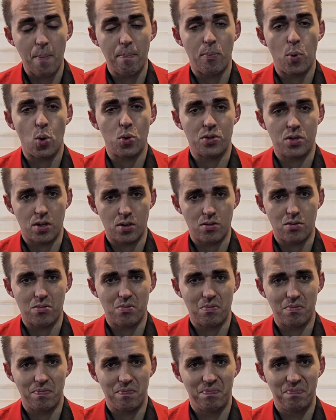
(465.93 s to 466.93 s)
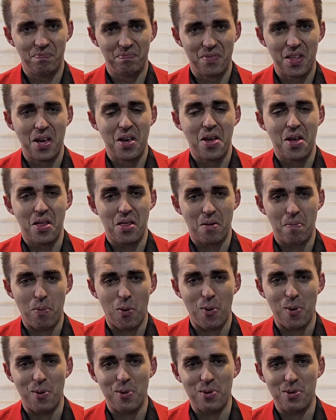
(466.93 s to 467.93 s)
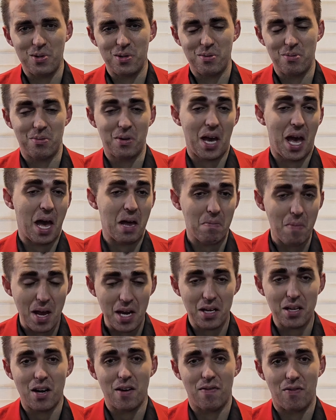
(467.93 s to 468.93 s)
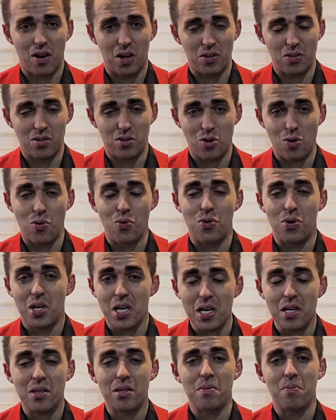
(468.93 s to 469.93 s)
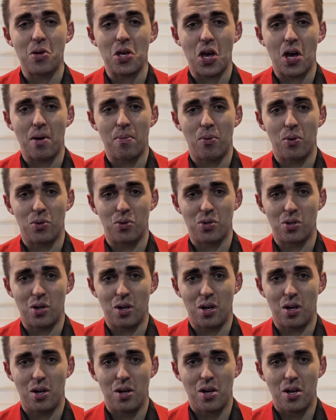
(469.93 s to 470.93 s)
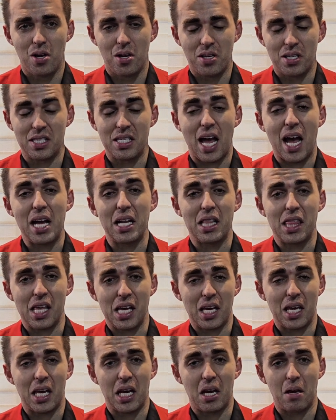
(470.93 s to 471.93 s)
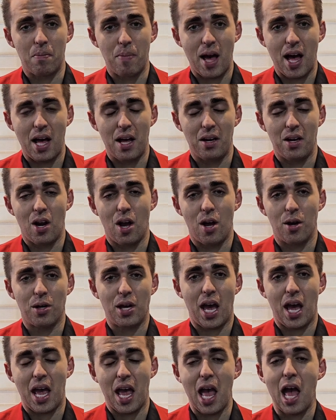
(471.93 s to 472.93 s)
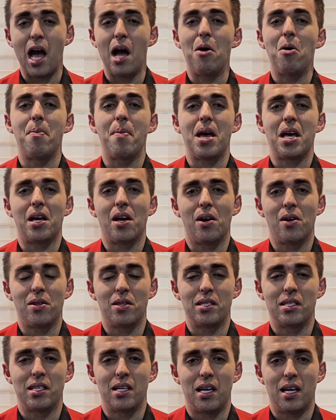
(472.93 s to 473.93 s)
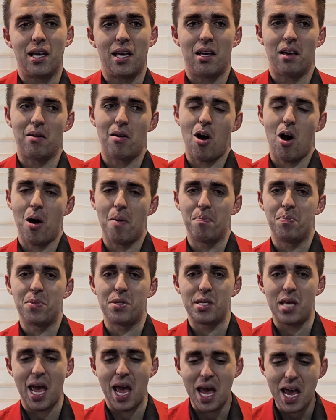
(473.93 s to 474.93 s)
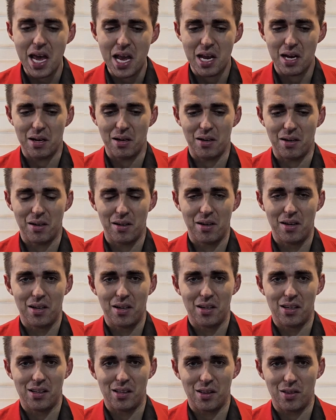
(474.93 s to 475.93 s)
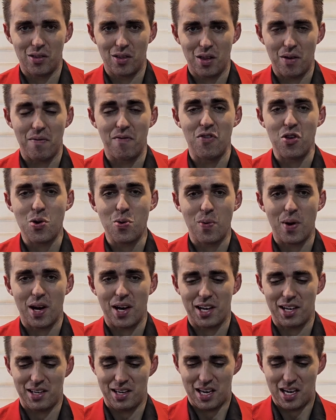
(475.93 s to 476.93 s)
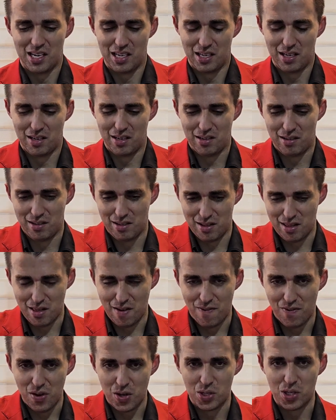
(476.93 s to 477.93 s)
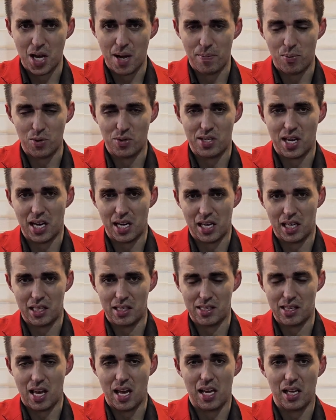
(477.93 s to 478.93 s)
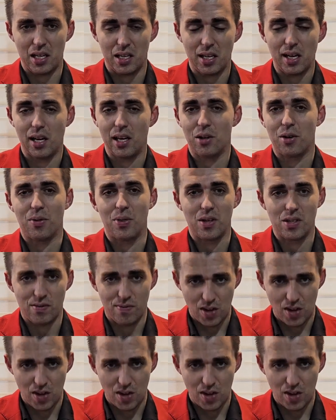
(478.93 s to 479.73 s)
pauses. The pause can make a difference. You need to be able to start thinking about, okay, how am I going to obtain the viewer in the first couple seconds they click on this